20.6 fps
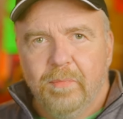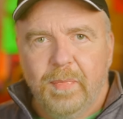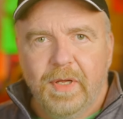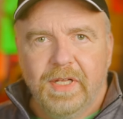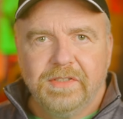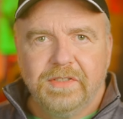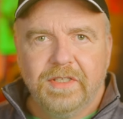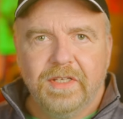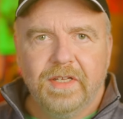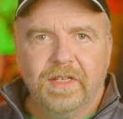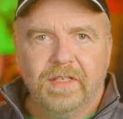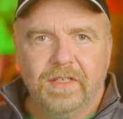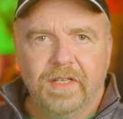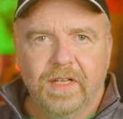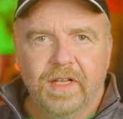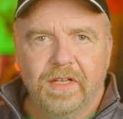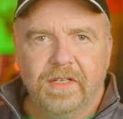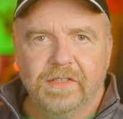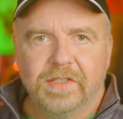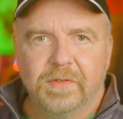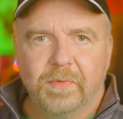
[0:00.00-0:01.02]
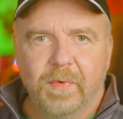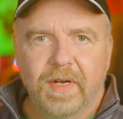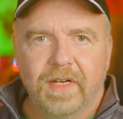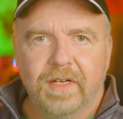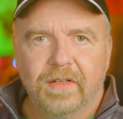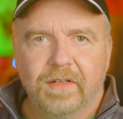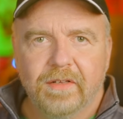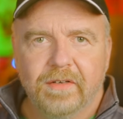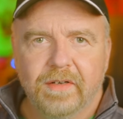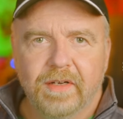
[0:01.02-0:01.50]
PETSCII contains the
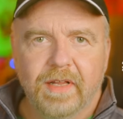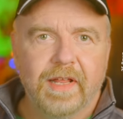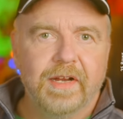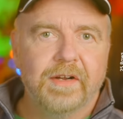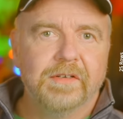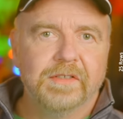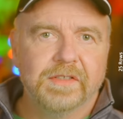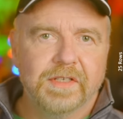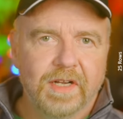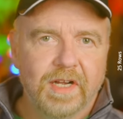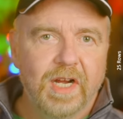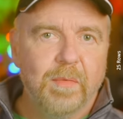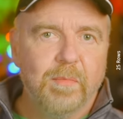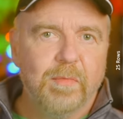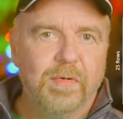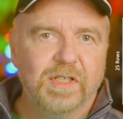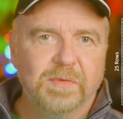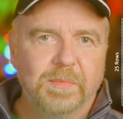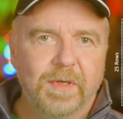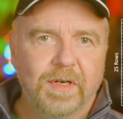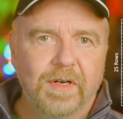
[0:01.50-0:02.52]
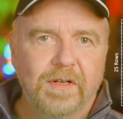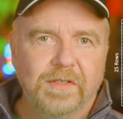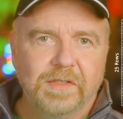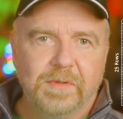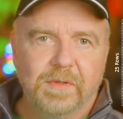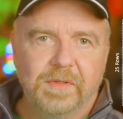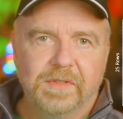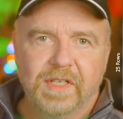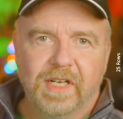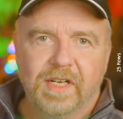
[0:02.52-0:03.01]
regular letters and numbers, but
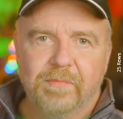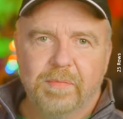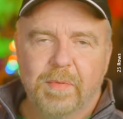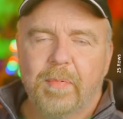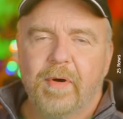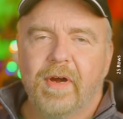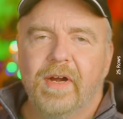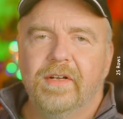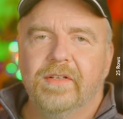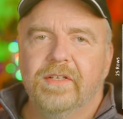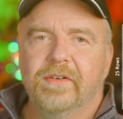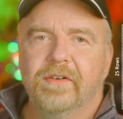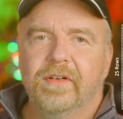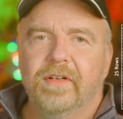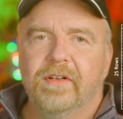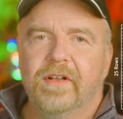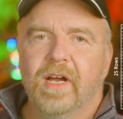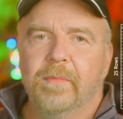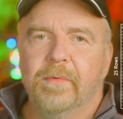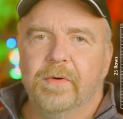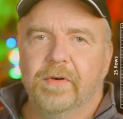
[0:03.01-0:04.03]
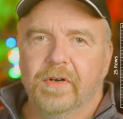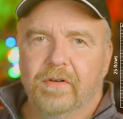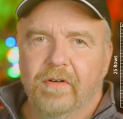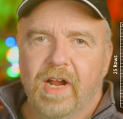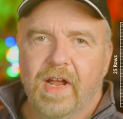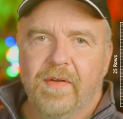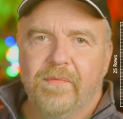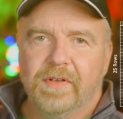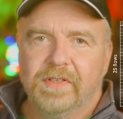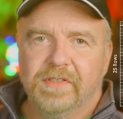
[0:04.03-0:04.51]
also a set of proprietary Commodore
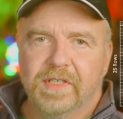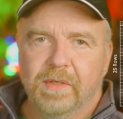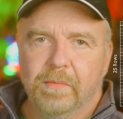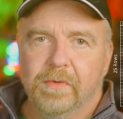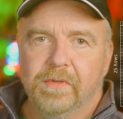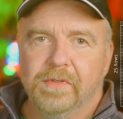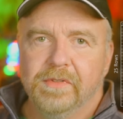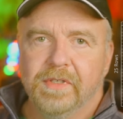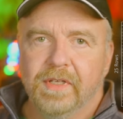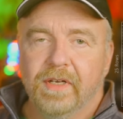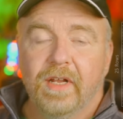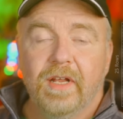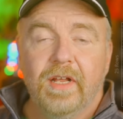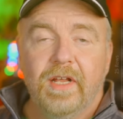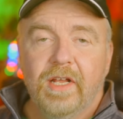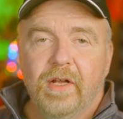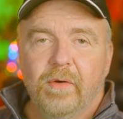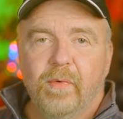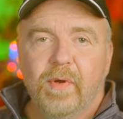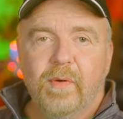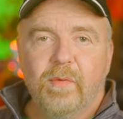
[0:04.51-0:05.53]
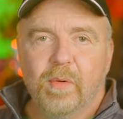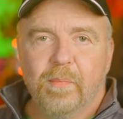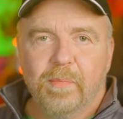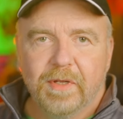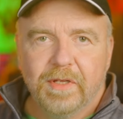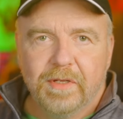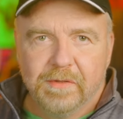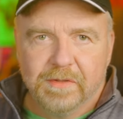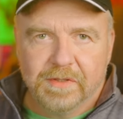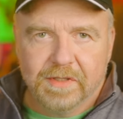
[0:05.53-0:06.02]
graphic symbols that we won't
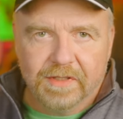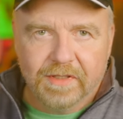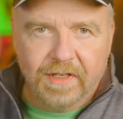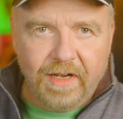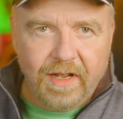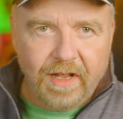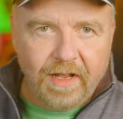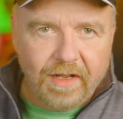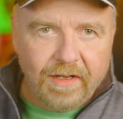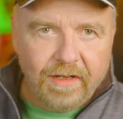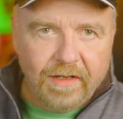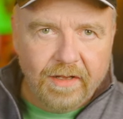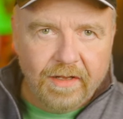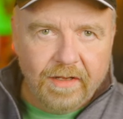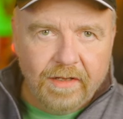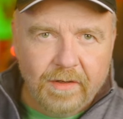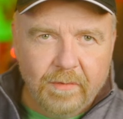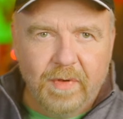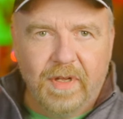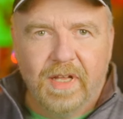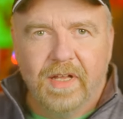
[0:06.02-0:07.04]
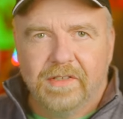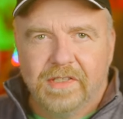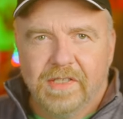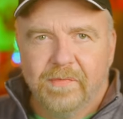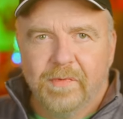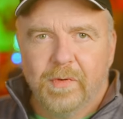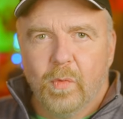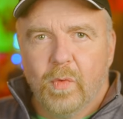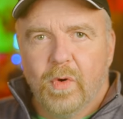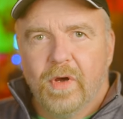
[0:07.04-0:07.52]
be using today. Well,
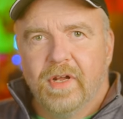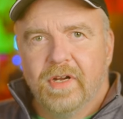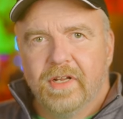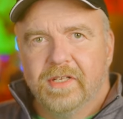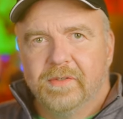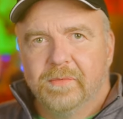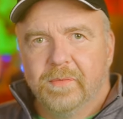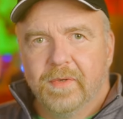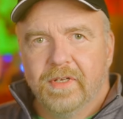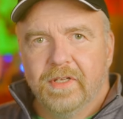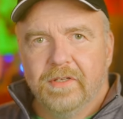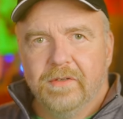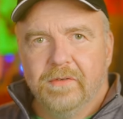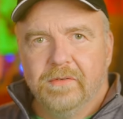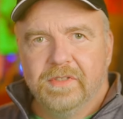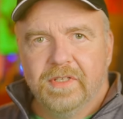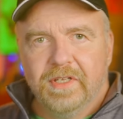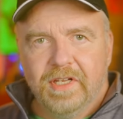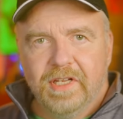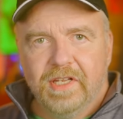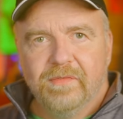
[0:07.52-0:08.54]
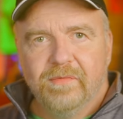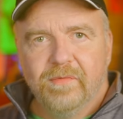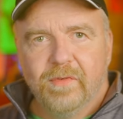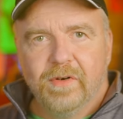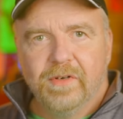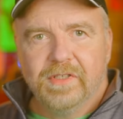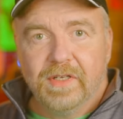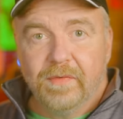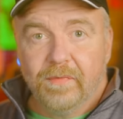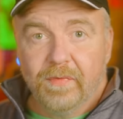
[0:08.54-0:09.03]
except for one, because we're going to use the
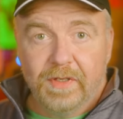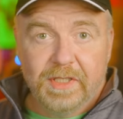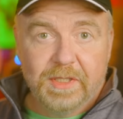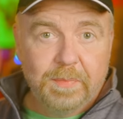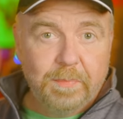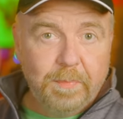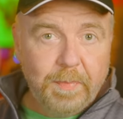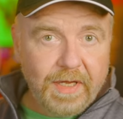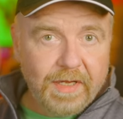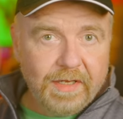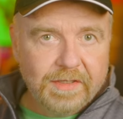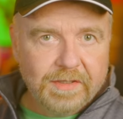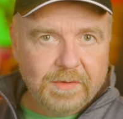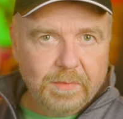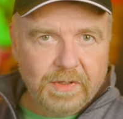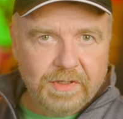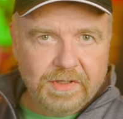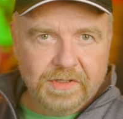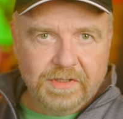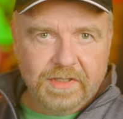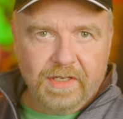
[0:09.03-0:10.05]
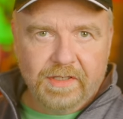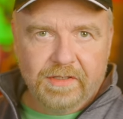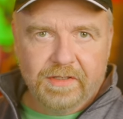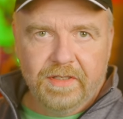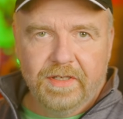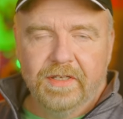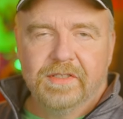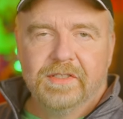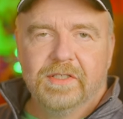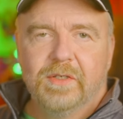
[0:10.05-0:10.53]
inverse of the space, which is
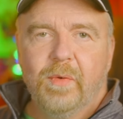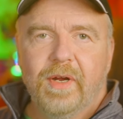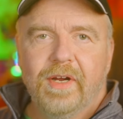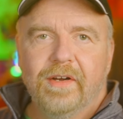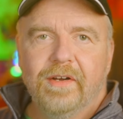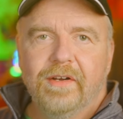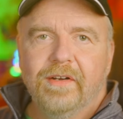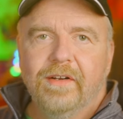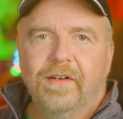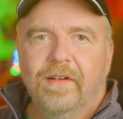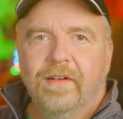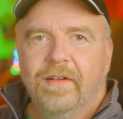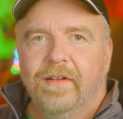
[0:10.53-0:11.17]
actually a square.